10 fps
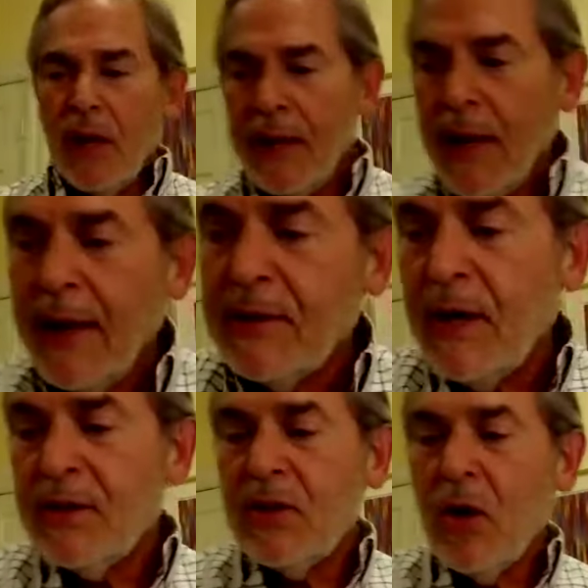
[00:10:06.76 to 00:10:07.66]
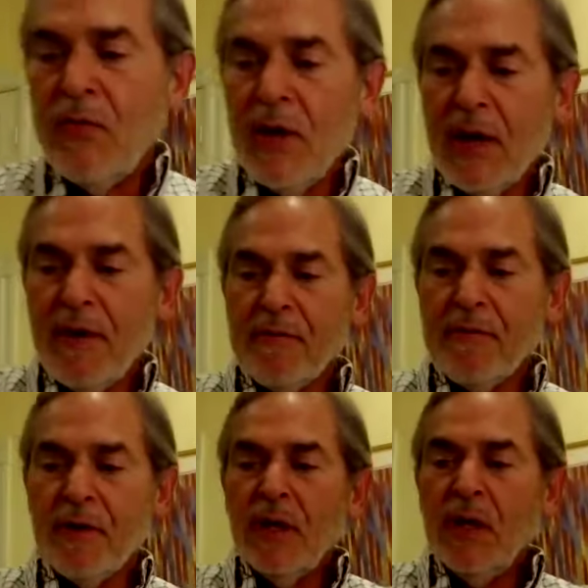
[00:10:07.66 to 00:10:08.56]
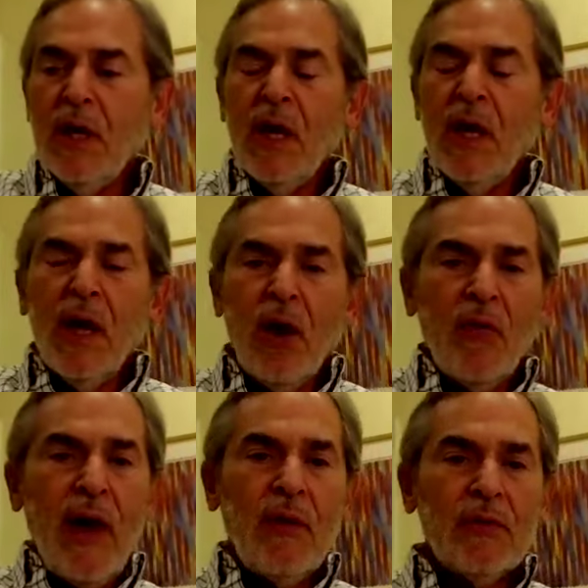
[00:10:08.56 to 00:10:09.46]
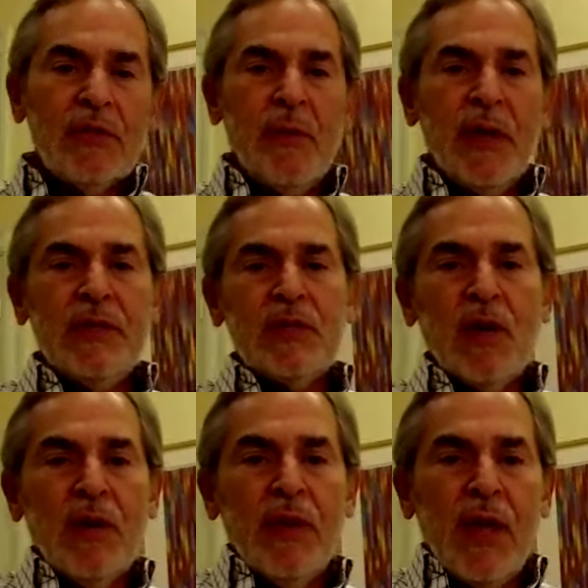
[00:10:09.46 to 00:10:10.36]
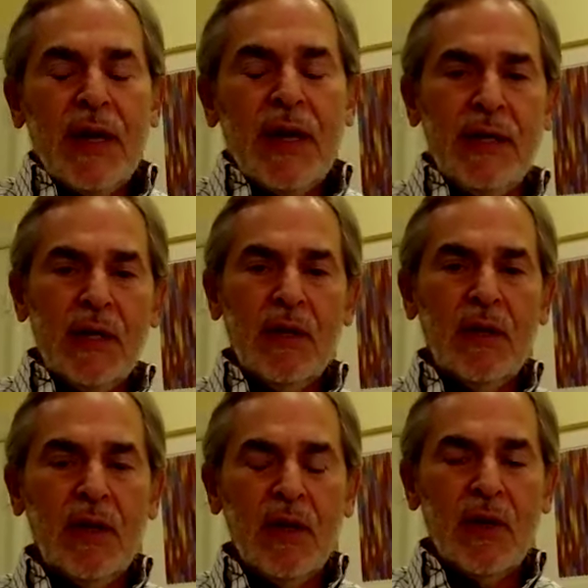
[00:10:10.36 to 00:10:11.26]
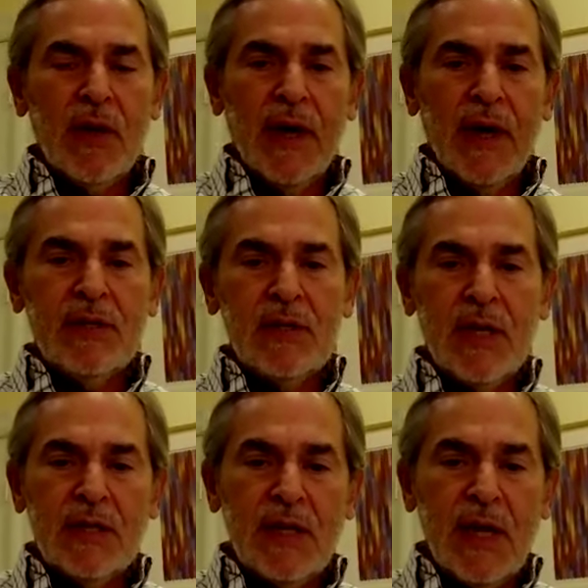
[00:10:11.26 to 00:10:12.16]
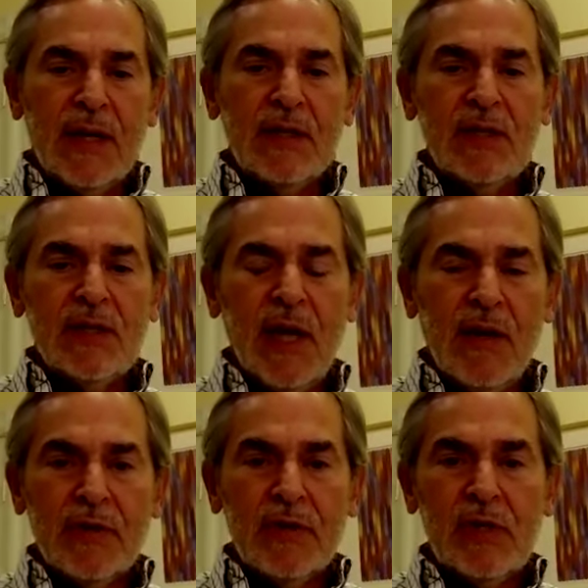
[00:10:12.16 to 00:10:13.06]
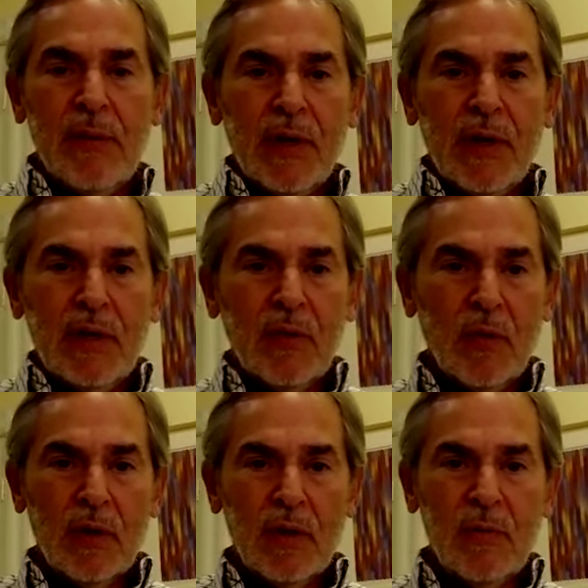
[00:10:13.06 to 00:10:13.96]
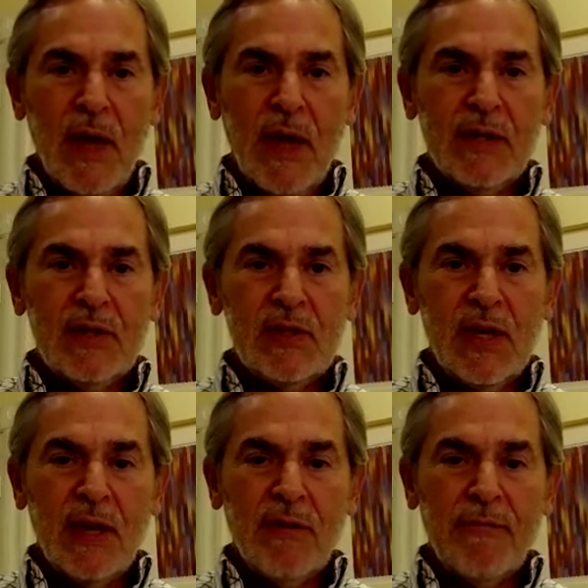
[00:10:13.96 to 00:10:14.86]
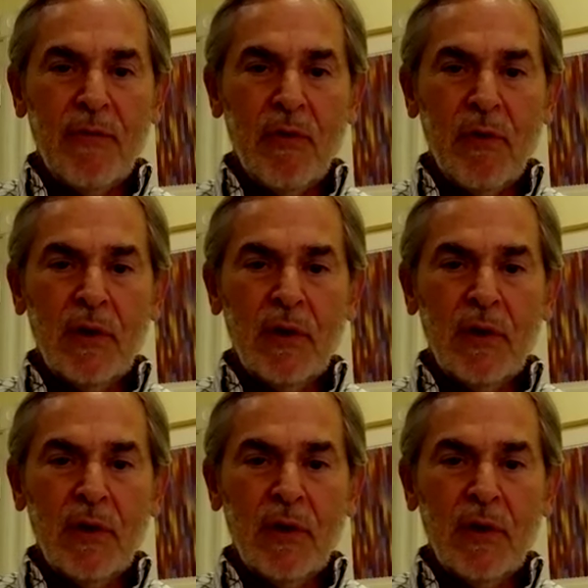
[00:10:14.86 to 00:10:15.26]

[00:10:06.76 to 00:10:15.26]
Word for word: anti-Soviet effort. all that was based on the idea that the United States had to stand for something in the world, that we had to stand for